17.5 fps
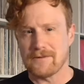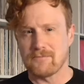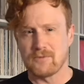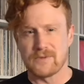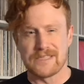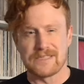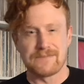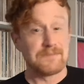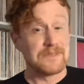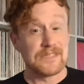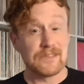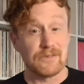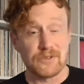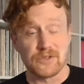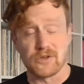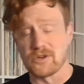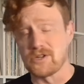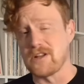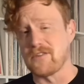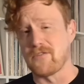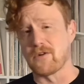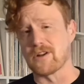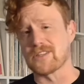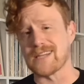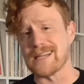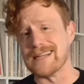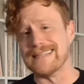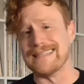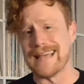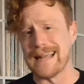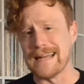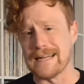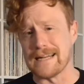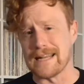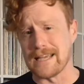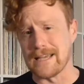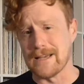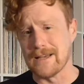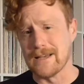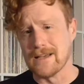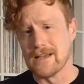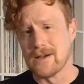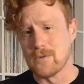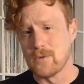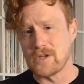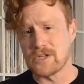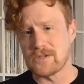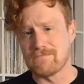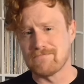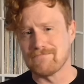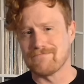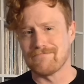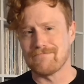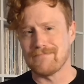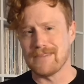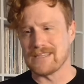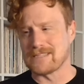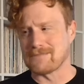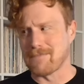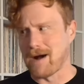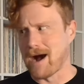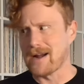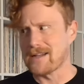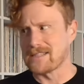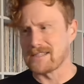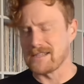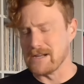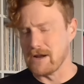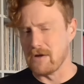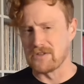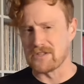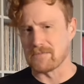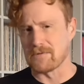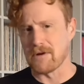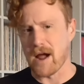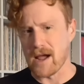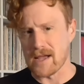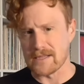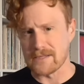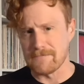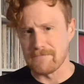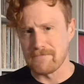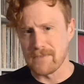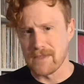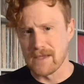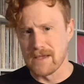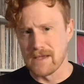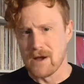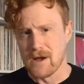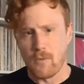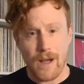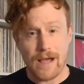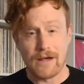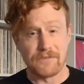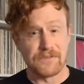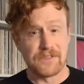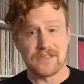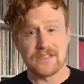was still searching for its identity, which is honestly no surprise. While This